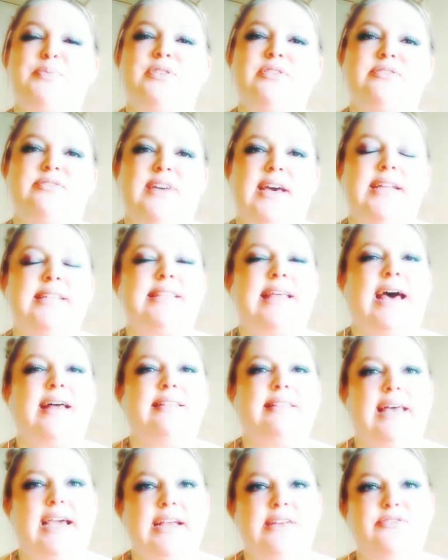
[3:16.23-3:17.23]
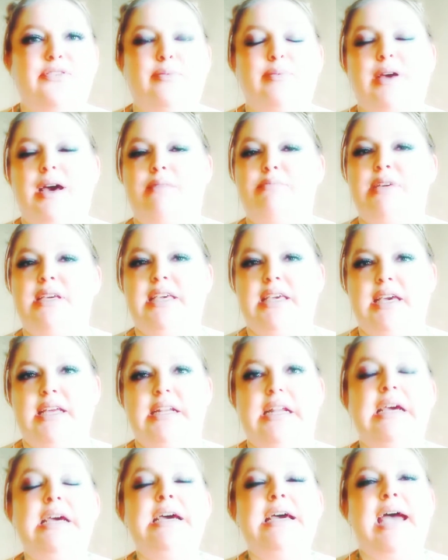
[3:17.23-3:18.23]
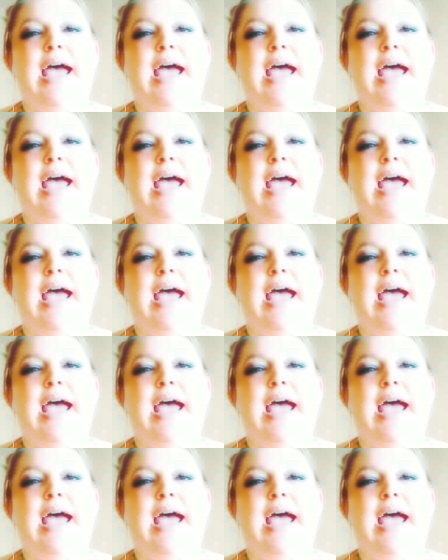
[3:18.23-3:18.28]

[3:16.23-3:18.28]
prevent that light from coming in